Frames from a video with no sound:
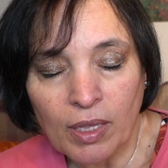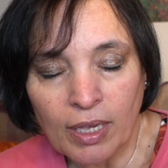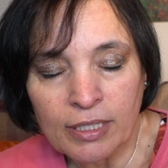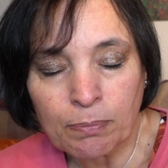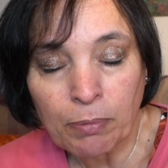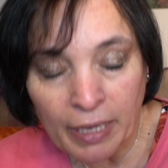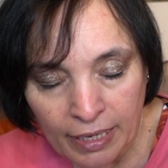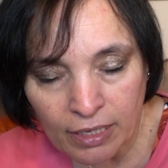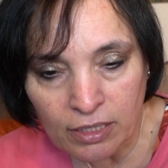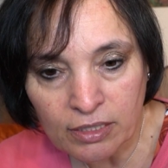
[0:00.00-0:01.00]

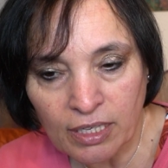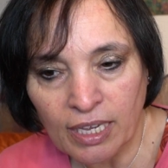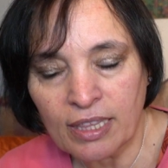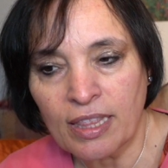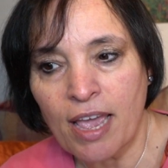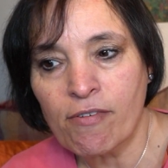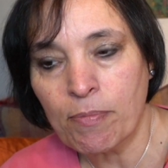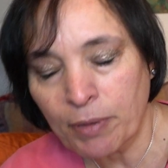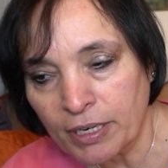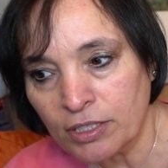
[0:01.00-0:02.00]
blinkered in their
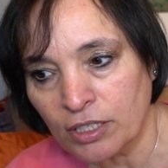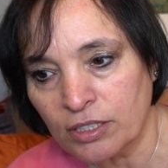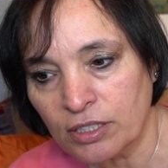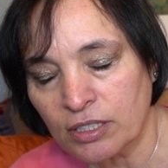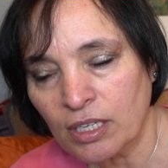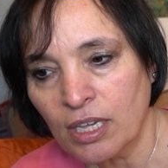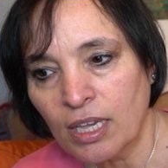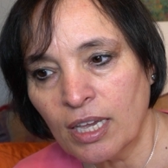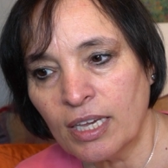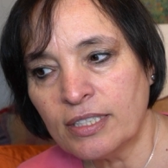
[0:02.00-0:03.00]
opinions,
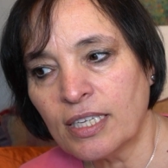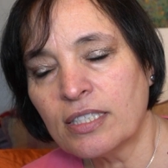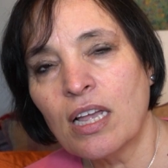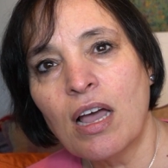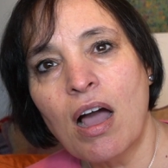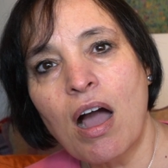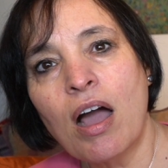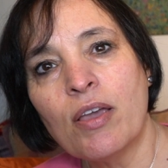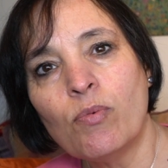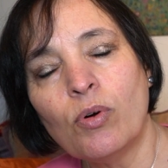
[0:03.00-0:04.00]
he says,
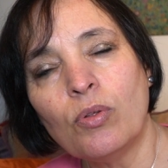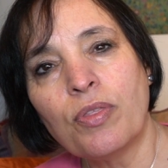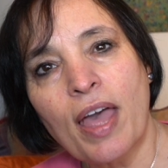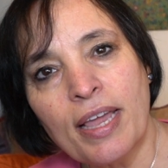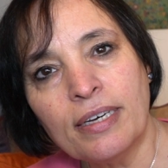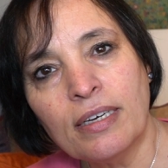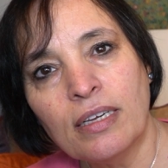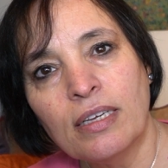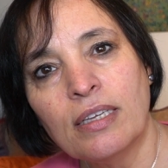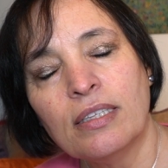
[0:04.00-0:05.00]
I will then
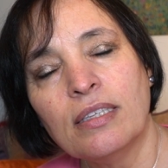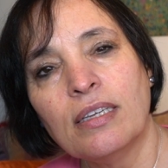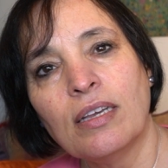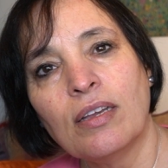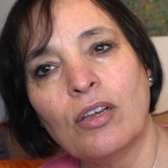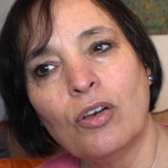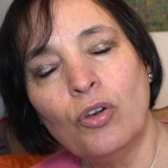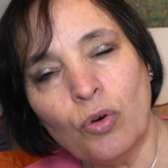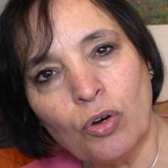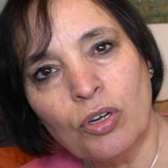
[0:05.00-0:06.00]

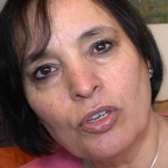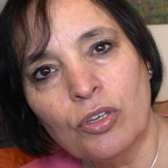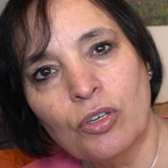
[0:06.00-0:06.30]
look